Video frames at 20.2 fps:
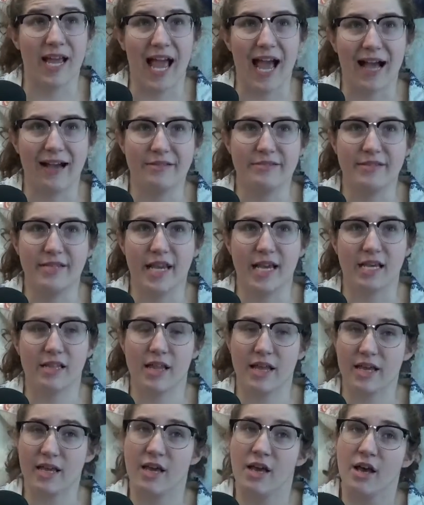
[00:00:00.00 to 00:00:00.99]
ads
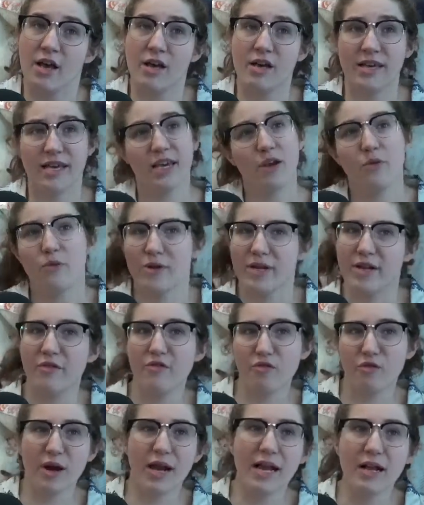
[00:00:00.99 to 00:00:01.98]
saying get rid
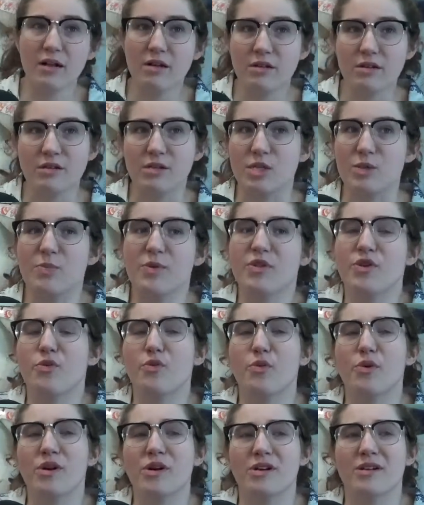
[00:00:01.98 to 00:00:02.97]
of wrinkles, but there
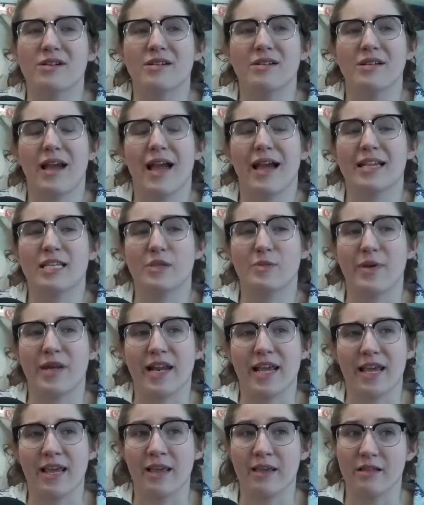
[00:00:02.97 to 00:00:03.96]
weren't as
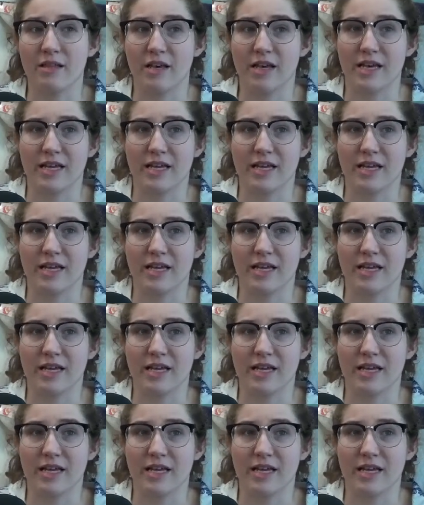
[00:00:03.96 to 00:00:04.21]
many